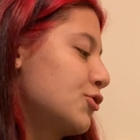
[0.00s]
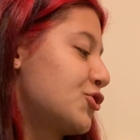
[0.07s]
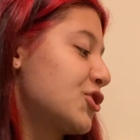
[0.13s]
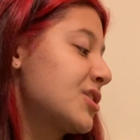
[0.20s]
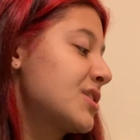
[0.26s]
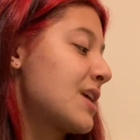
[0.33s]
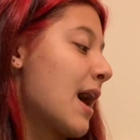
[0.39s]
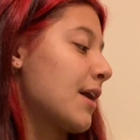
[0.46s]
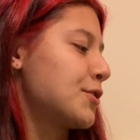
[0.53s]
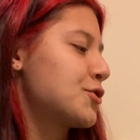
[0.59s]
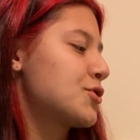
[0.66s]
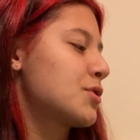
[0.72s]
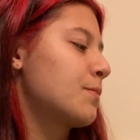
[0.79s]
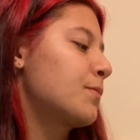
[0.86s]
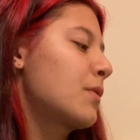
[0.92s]
Just
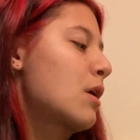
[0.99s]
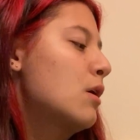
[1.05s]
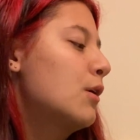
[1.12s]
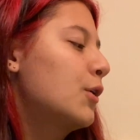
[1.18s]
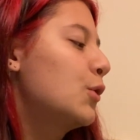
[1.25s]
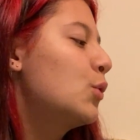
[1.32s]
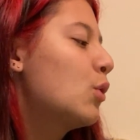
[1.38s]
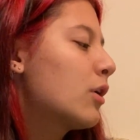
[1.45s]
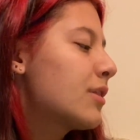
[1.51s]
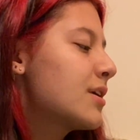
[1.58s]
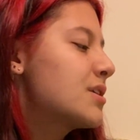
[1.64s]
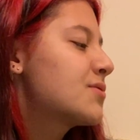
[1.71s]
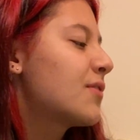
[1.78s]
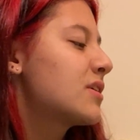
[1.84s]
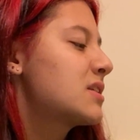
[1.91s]
hatched. Who are
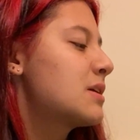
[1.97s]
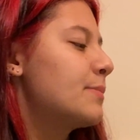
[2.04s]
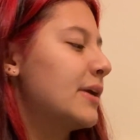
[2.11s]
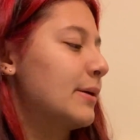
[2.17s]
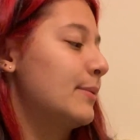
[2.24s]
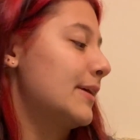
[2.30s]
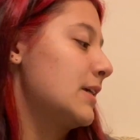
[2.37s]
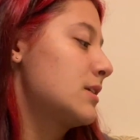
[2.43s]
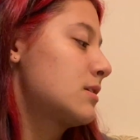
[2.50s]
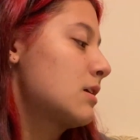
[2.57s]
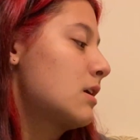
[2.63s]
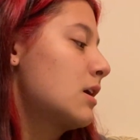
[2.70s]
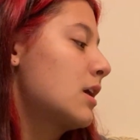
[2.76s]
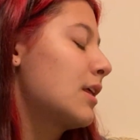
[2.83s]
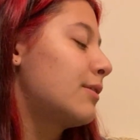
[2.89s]
these fuzzy babies?
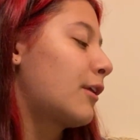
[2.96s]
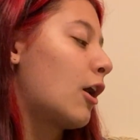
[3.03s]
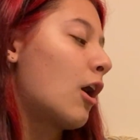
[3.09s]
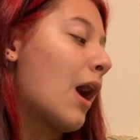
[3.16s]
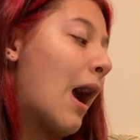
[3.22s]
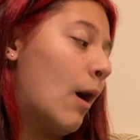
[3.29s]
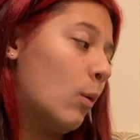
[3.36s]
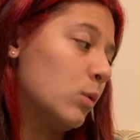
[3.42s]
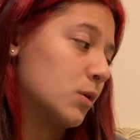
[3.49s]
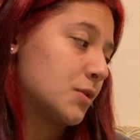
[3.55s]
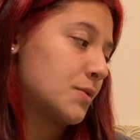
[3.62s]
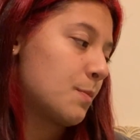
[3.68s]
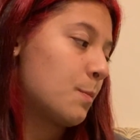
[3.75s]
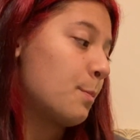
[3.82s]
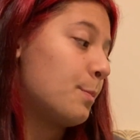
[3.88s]
They are
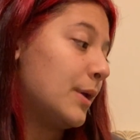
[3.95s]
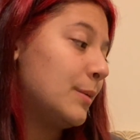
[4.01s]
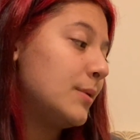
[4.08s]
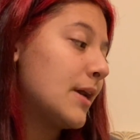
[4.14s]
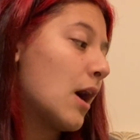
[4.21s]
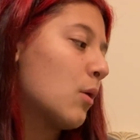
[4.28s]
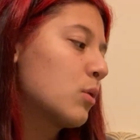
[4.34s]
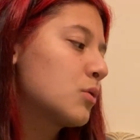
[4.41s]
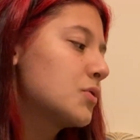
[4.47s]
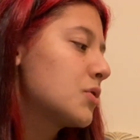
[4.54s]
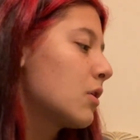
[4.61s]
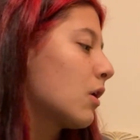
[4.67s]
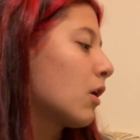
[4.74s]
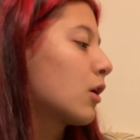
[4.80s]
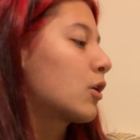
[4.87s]
owls. Baby owls
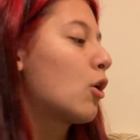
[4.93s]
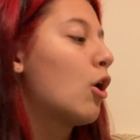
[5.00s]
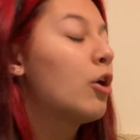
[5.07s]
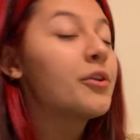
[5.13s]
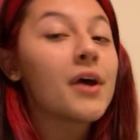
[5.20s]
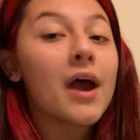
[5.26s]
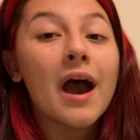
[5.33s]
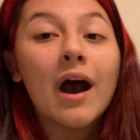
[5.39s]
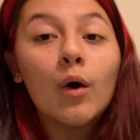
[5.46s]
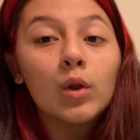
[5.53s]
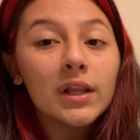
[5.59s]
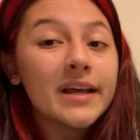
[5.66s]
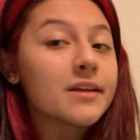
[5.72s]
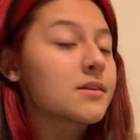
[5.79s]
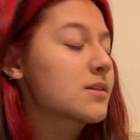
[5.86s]
are called
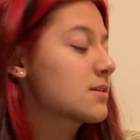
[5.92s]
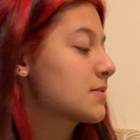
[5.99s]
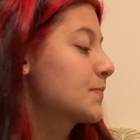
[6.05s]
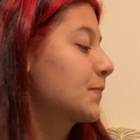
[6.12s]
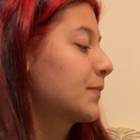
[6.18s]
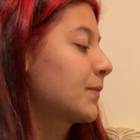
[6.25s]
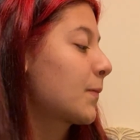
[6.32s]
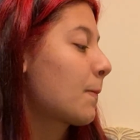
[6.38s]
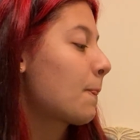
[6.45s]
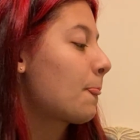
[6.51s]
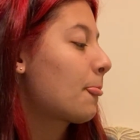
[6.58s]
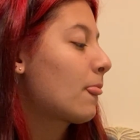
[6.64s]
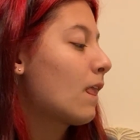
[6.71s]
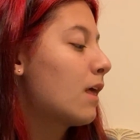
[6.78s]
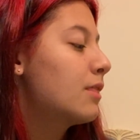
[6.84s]
owlets.
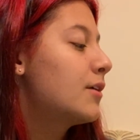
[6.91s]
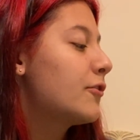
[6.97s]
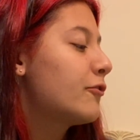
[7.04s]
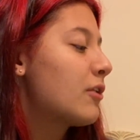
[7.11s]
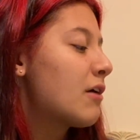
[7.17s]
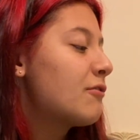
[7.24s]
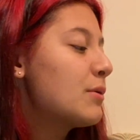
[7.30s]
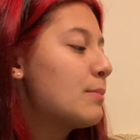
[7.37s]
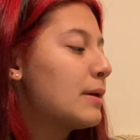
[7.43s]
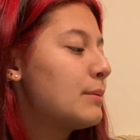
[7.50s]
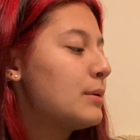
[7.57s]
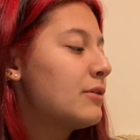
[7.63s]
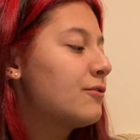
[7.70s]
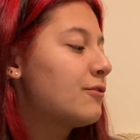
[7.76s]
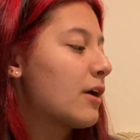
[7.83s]
The fluffy
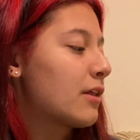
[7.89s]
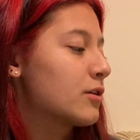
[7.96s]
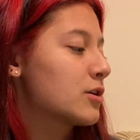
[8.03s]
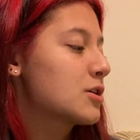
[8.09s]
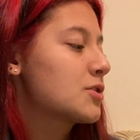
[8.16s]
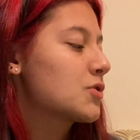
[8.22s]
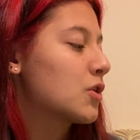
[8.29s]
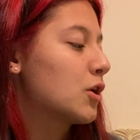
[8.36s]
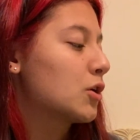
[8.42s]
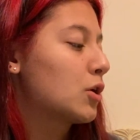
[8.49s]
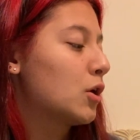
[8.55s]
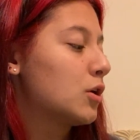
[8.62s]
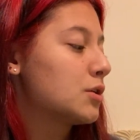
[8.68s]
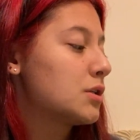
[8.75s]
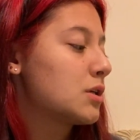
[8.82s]
baby feathers are
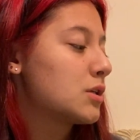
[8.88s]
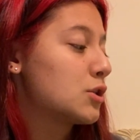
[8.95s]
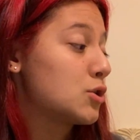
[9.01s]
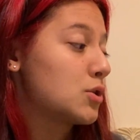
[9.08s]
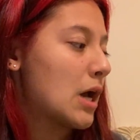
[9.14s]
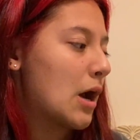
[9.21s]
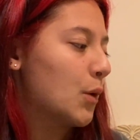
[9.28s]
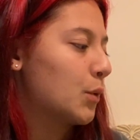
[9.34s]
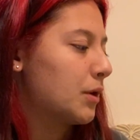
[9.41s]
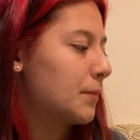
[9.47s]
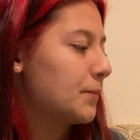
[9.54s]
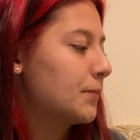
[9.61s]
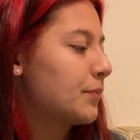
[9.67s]
called down.